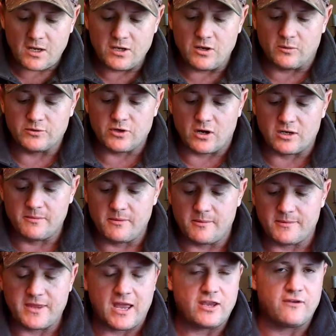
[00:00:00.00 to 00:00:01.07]
Talk a little bit
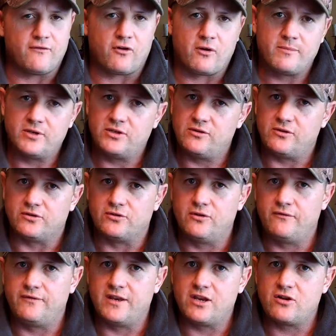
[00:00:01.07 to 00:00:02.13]
about that. You've heard me do the
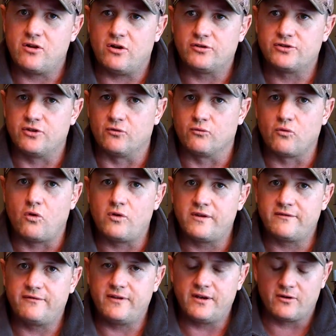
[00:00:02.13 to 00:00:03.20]
2 feeding calls, the
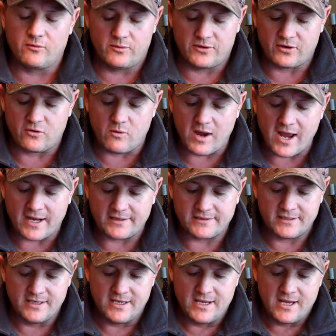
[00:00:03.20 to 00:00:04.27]
rolling feeder with the
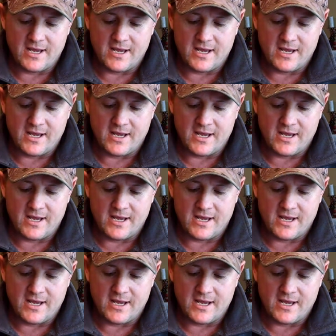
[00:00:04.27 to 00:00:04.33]
quacks.